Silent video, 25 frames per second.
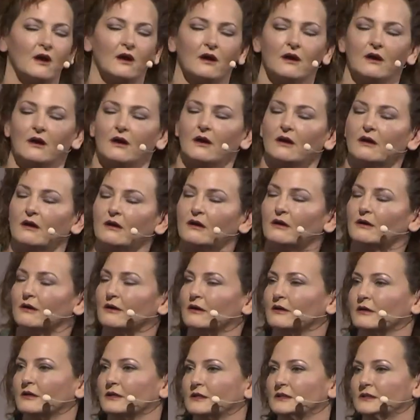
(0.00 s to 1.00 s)
Oh,
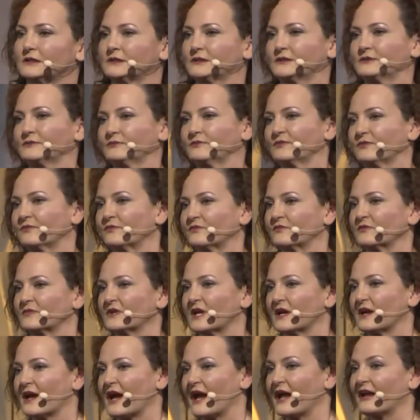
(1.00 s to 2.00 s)
I
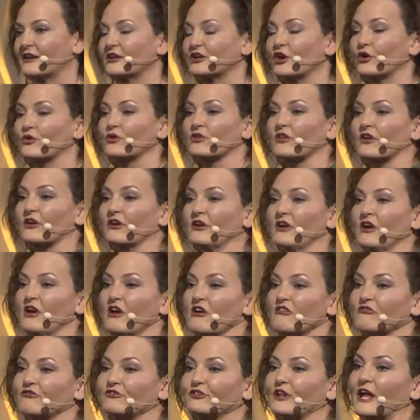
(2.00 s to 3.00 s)
had to go to the
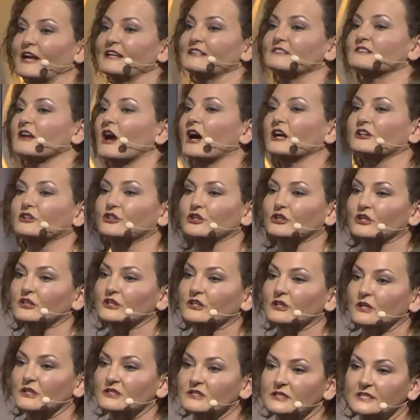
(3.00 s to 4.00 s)
flight doctor
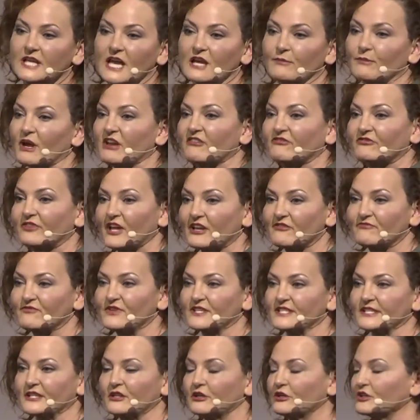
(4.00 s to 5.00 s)
to take my flight
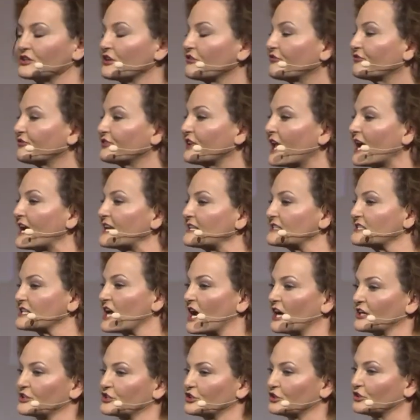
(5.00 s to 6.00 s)
physical, and the flight
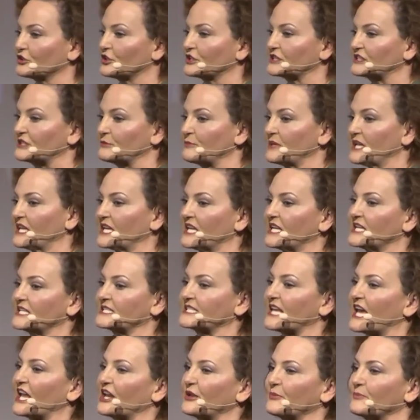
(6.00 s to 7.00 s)
doctor looked at me and he
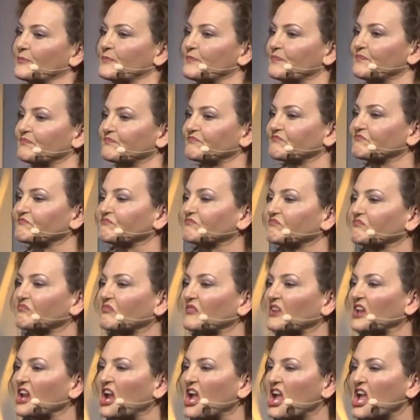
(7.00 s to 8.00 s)
said,
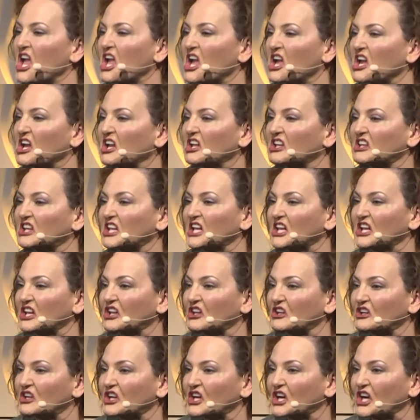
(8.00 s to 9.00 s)
little
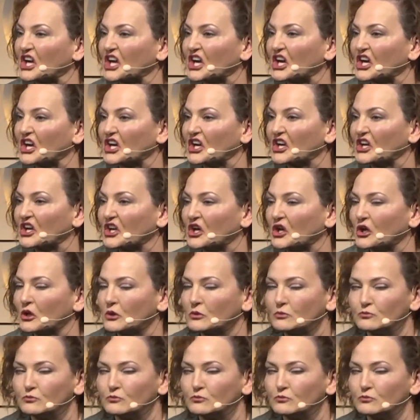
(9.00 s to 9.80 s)
girl,